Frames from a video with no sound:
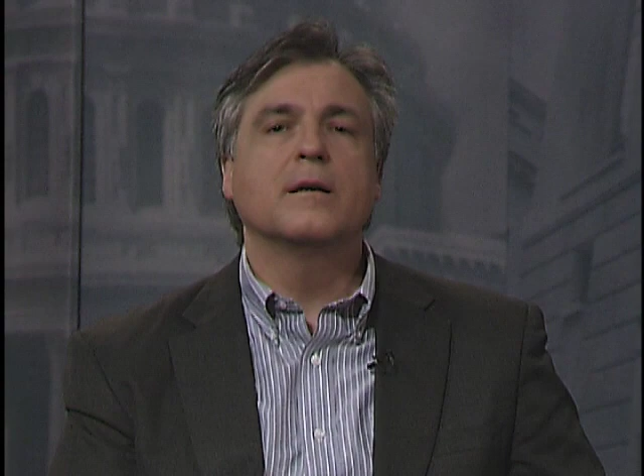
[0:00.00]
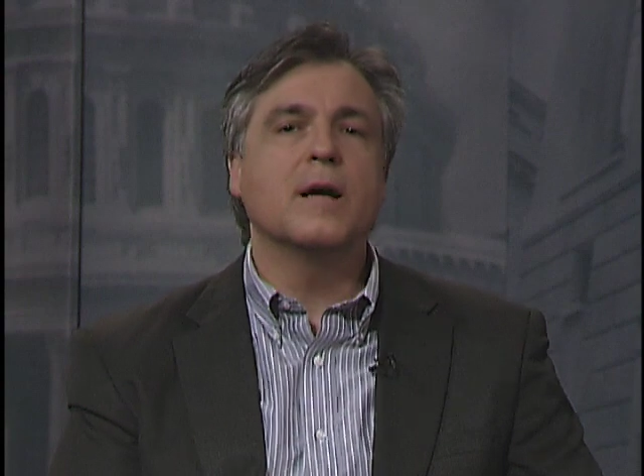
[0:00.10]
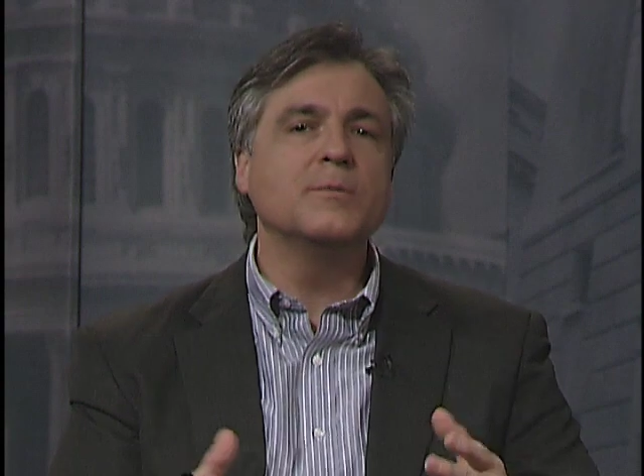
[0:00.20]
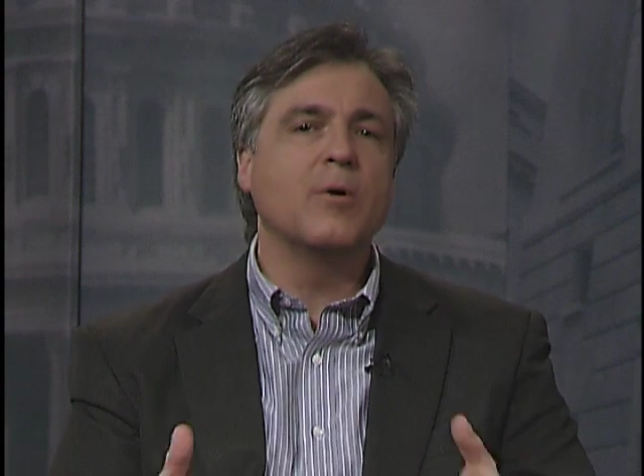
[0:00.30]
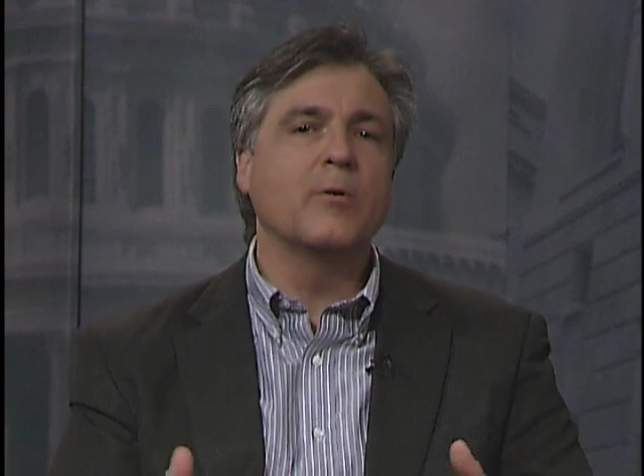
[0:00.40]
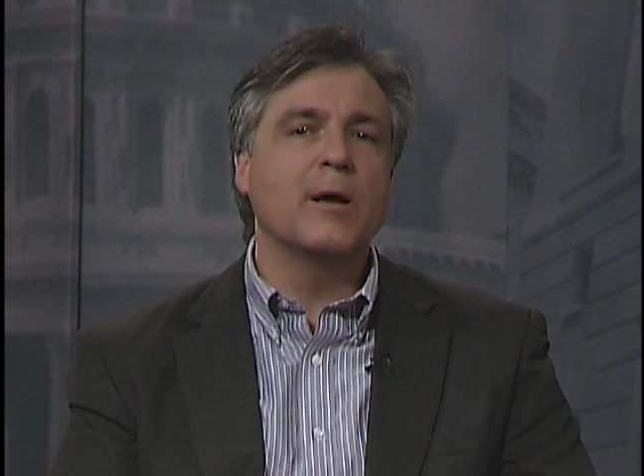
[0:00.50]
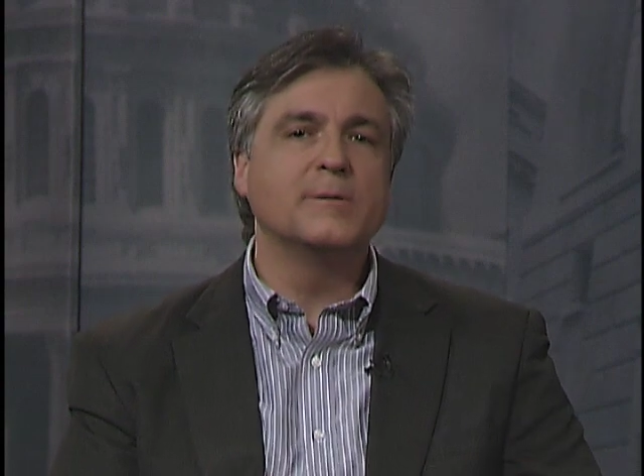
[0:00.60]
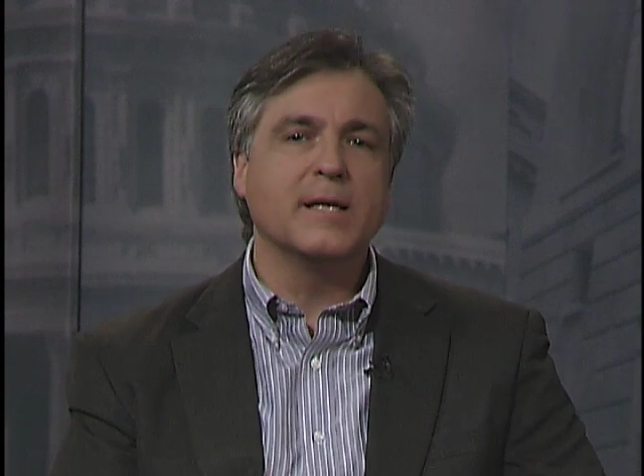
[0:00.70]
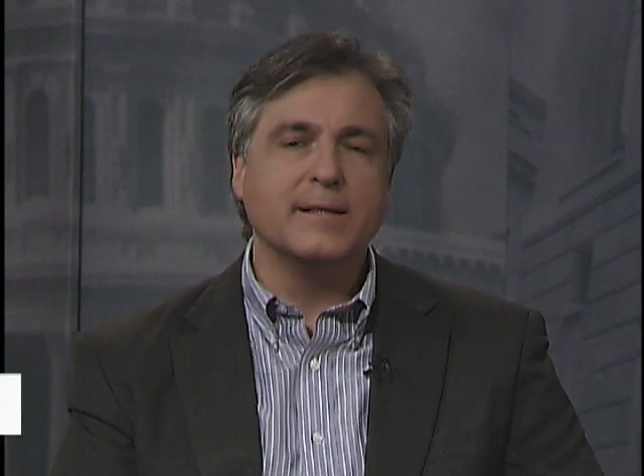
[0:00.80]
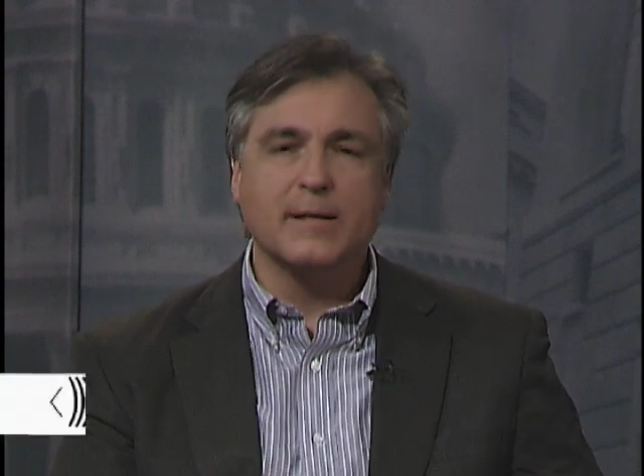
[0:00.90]
come to our
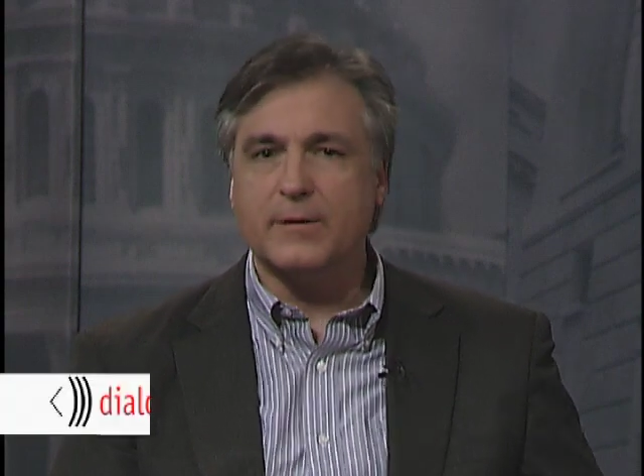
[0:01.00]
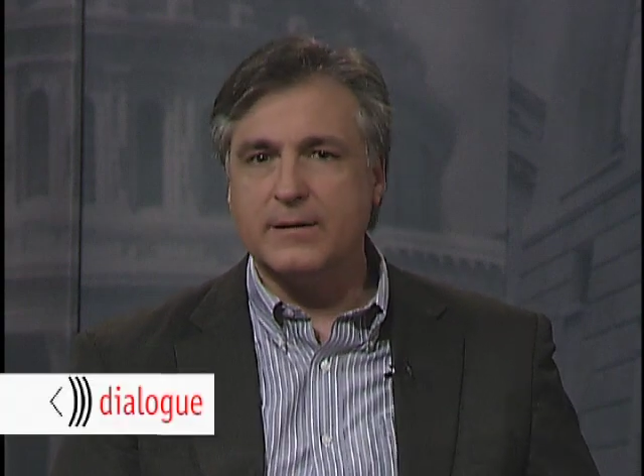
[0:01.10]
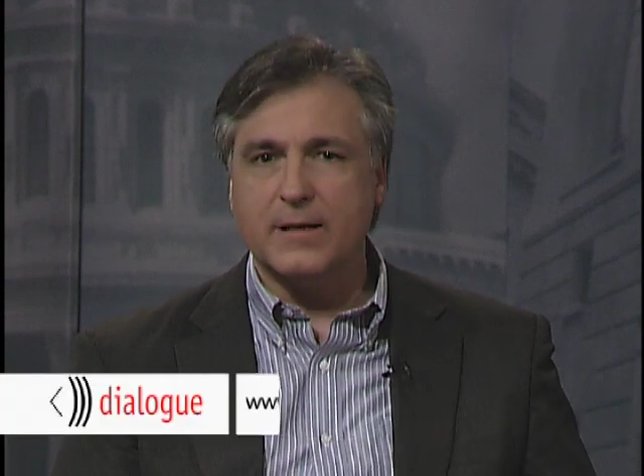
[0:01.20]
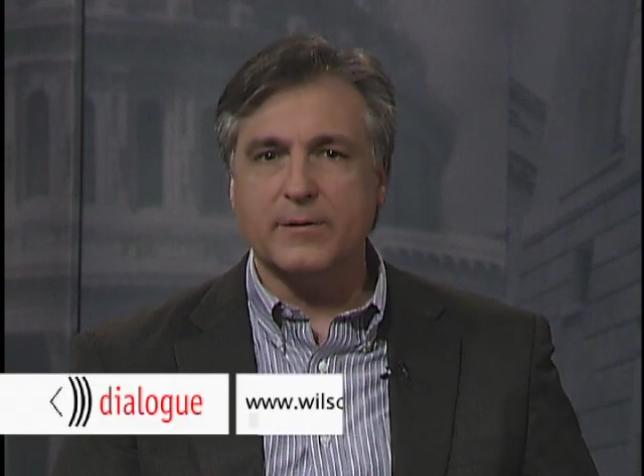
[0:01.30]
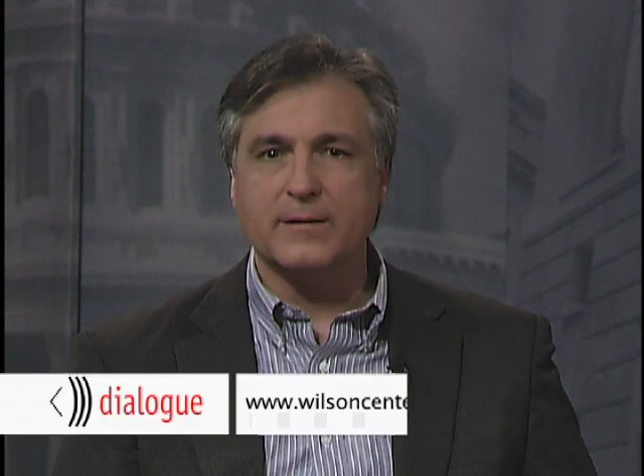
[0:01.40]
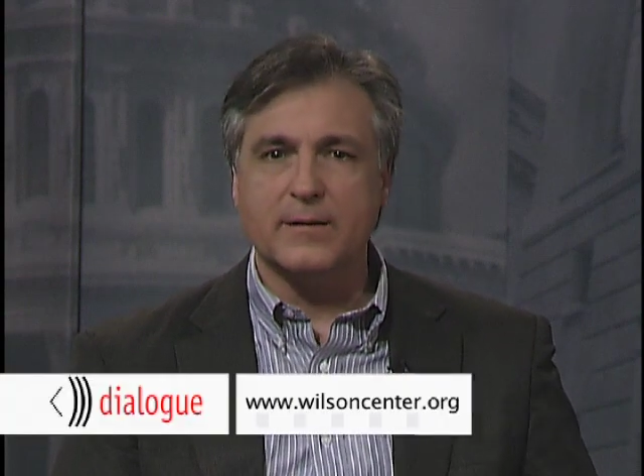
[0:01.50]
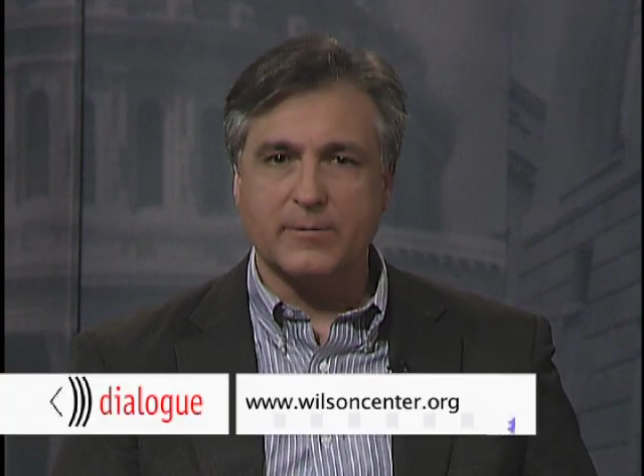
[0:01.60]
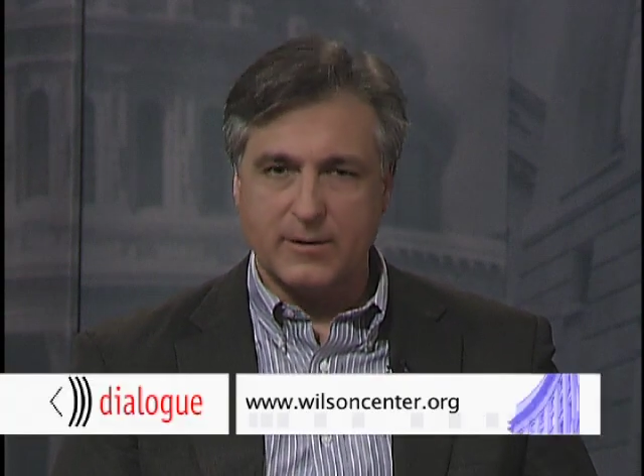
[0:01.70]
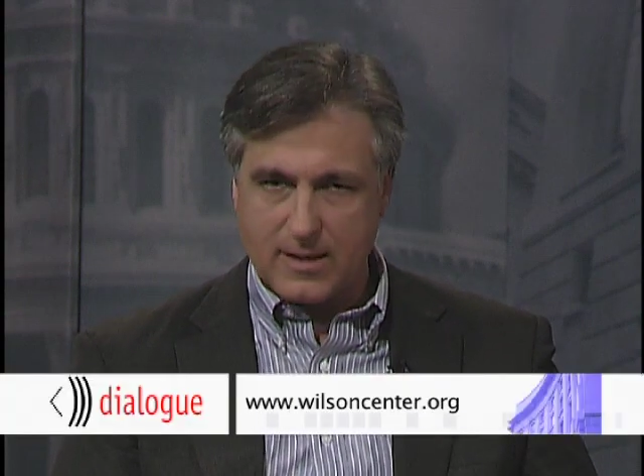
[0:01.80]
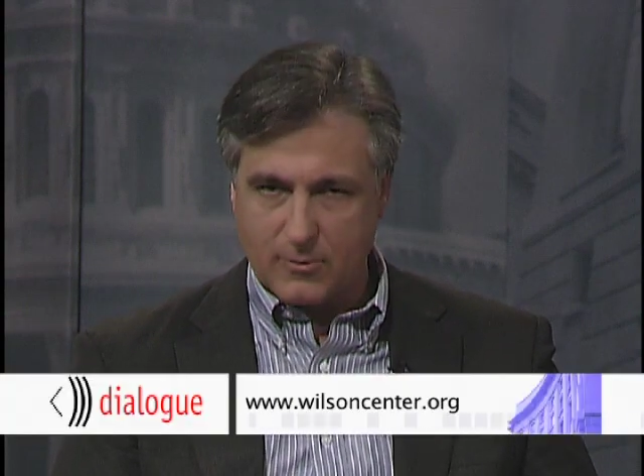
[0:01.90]
website,
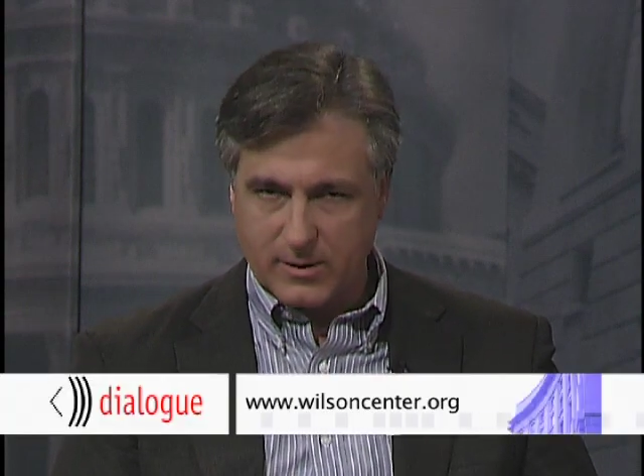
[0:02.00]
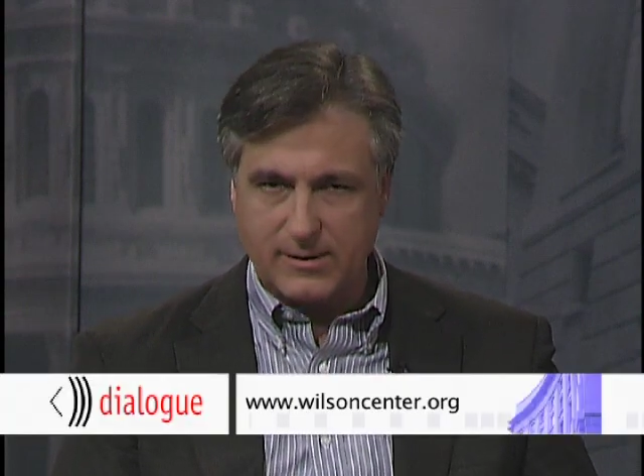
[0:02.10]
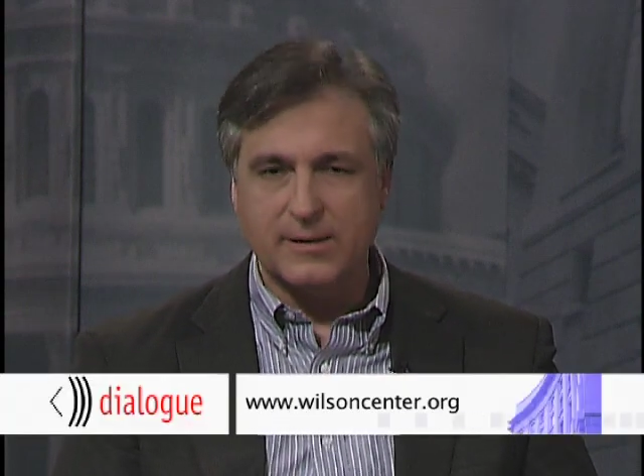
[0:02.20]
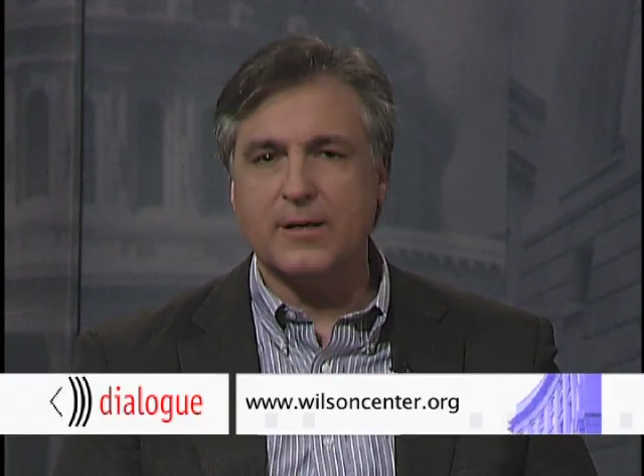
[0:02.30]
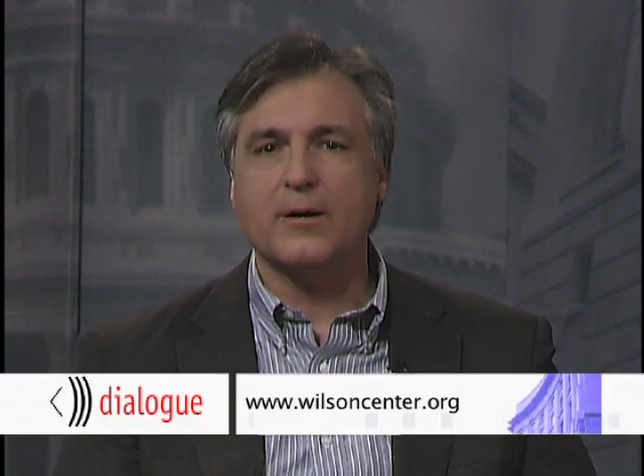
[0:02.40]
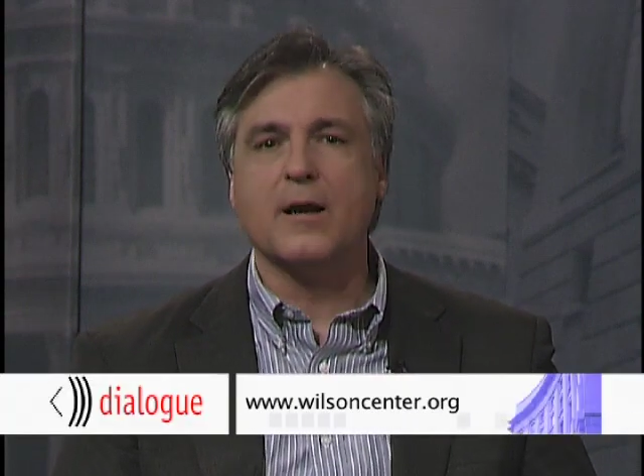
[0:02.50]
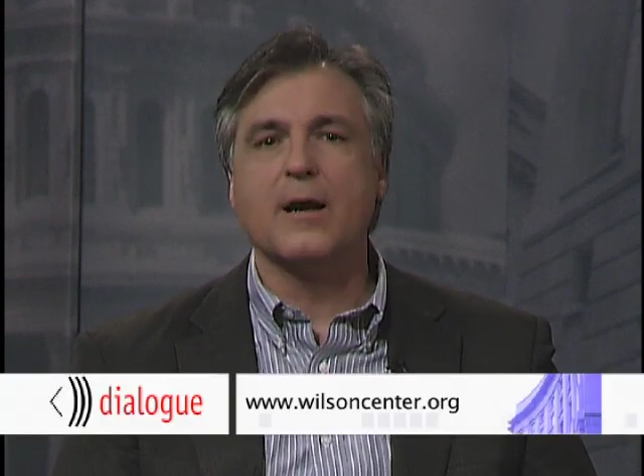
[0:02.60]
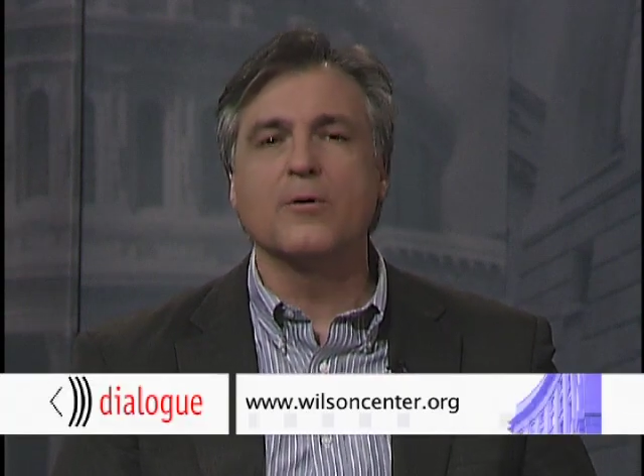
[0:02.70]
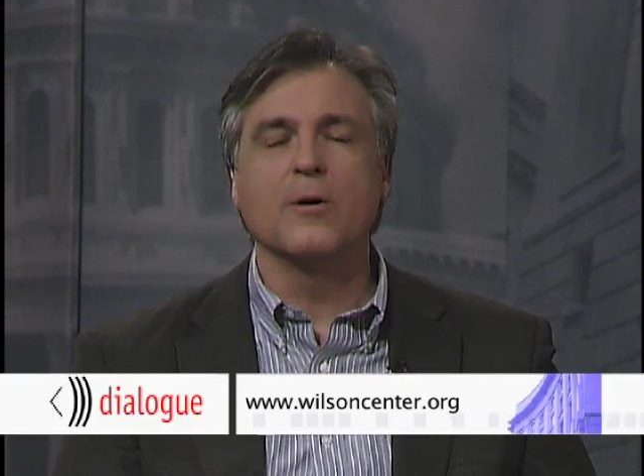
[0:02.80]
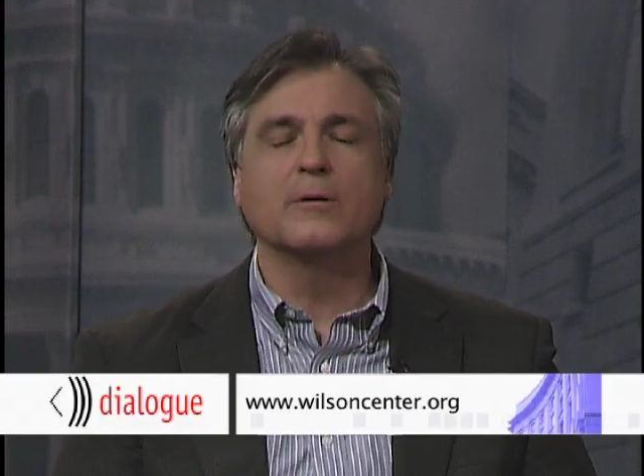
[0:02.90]

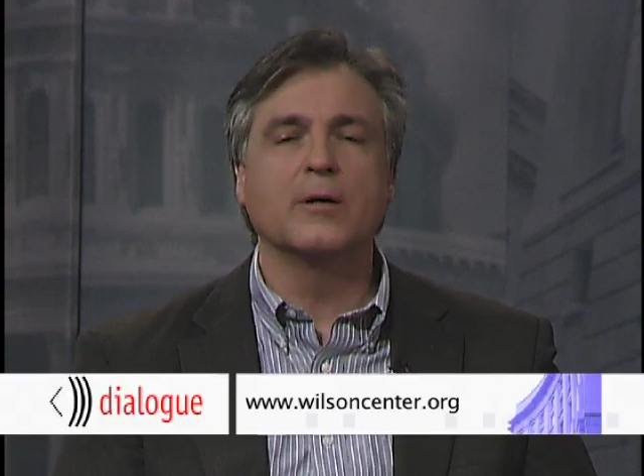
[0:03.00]
www.wilsoncenter.org.